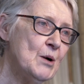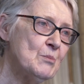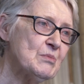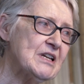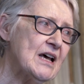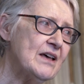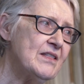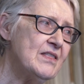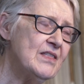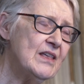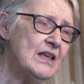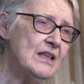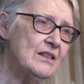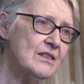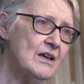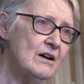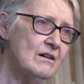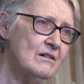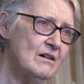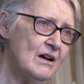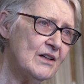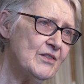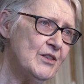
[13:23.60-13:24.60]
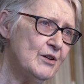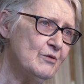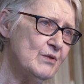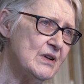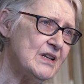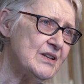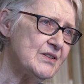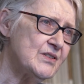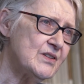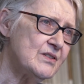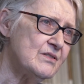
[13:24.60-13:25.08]
But I think there are other
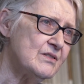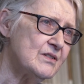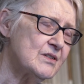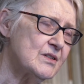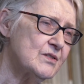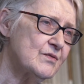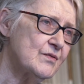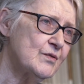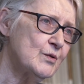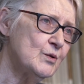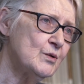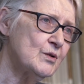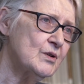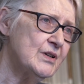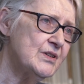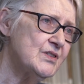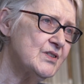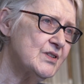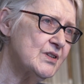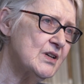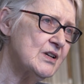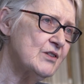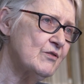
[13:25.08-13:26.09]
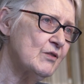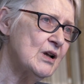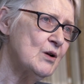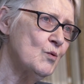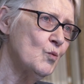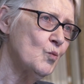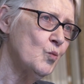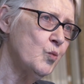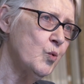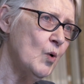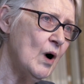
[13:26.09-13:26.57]
reasons for
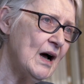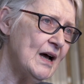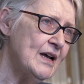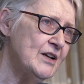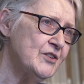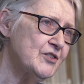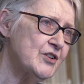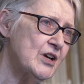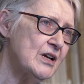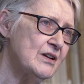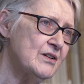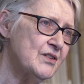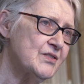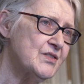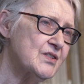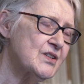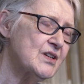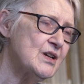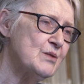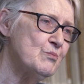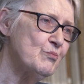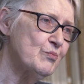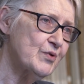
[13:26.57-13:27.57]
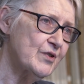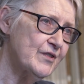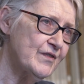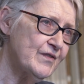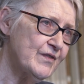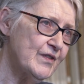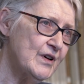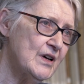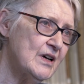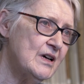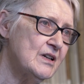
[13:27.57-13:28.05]
considering why Jane Austen
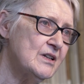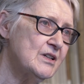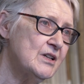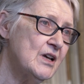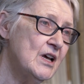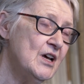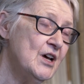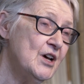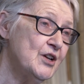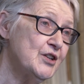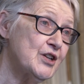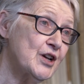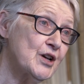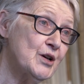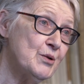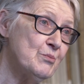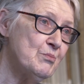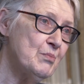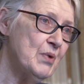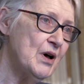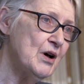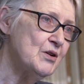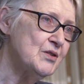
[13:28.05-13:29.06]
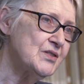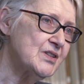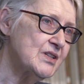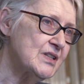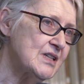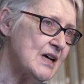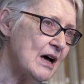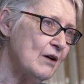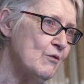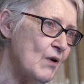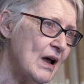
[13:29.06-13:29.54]
preferred to compose
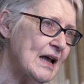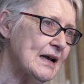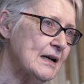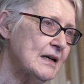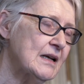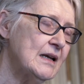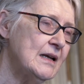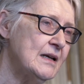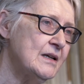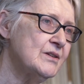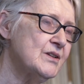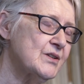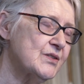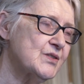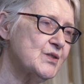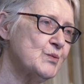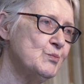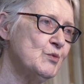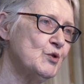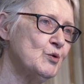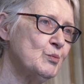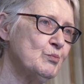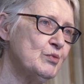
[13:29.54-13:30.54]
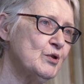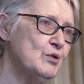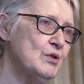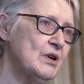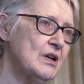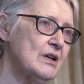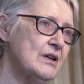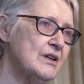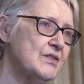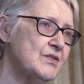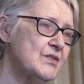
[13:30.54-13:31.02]
directly into small
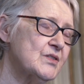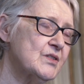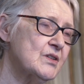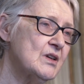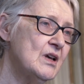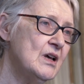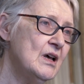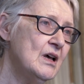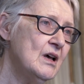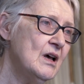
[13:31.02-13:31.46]
booklets.